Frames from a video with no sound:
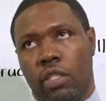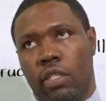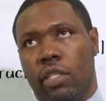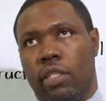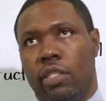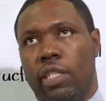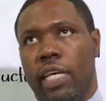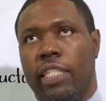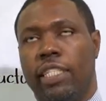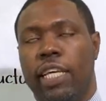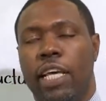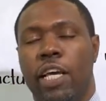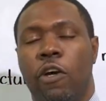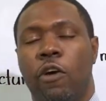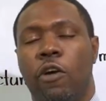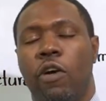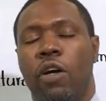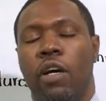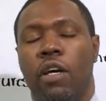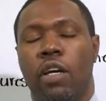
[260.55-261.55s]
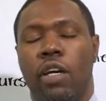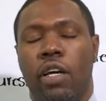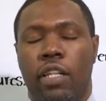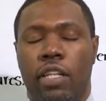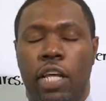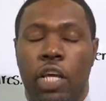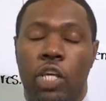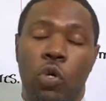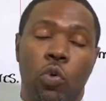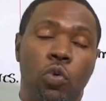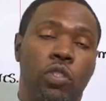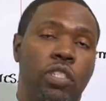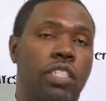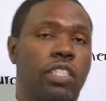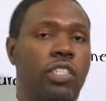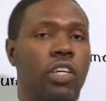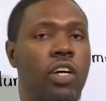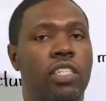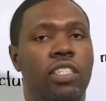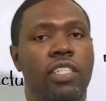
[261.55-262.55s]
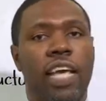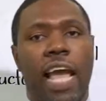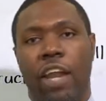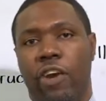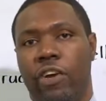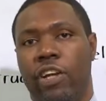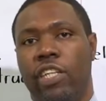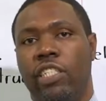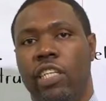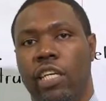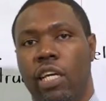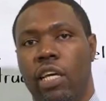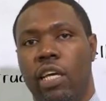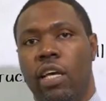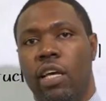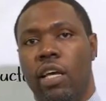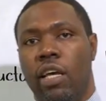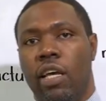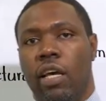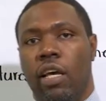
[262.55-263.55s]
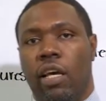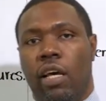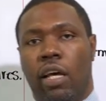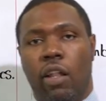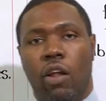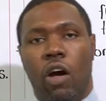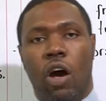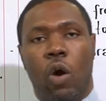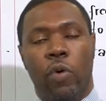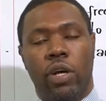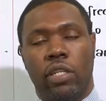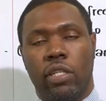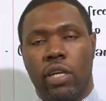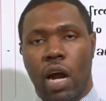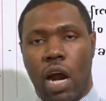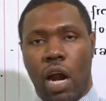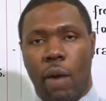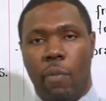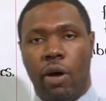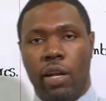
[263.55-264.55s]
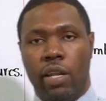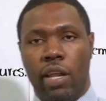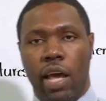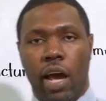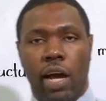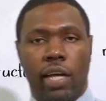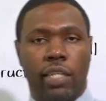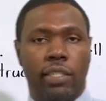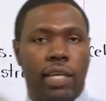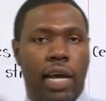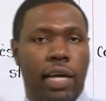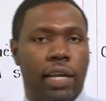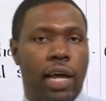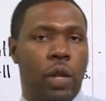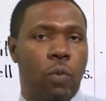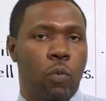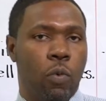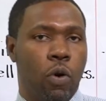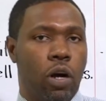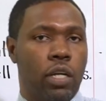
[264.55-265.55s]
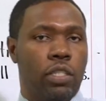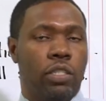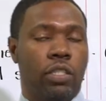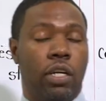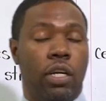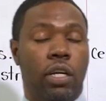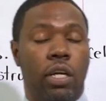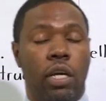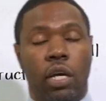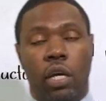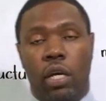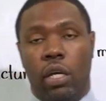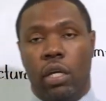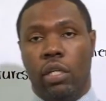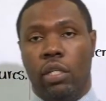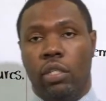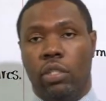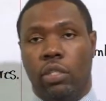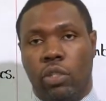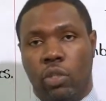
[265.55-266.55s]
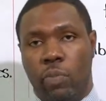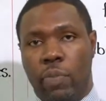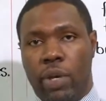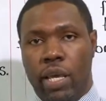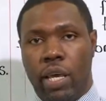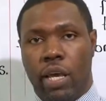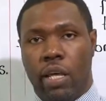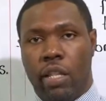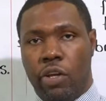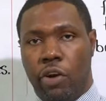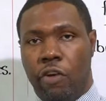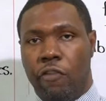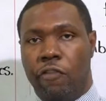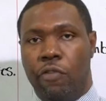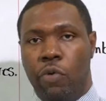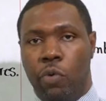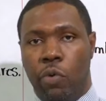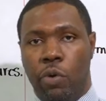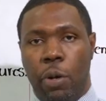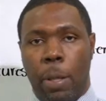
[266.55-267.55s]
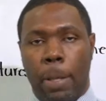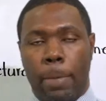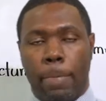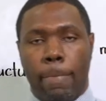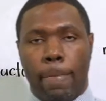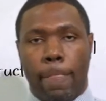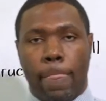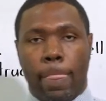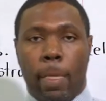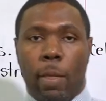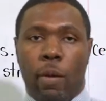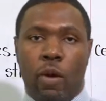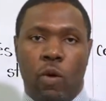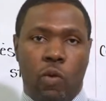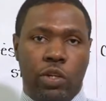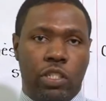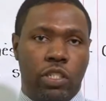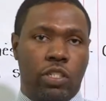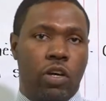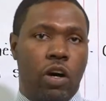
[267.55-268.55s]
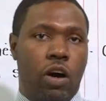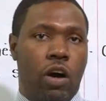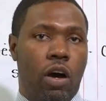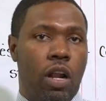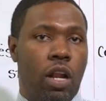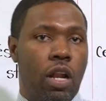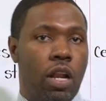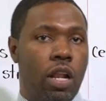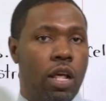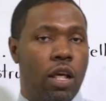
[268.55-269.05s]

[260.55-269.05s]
they use the sun's energy along with carbon dioxide and water to make their food, which is called,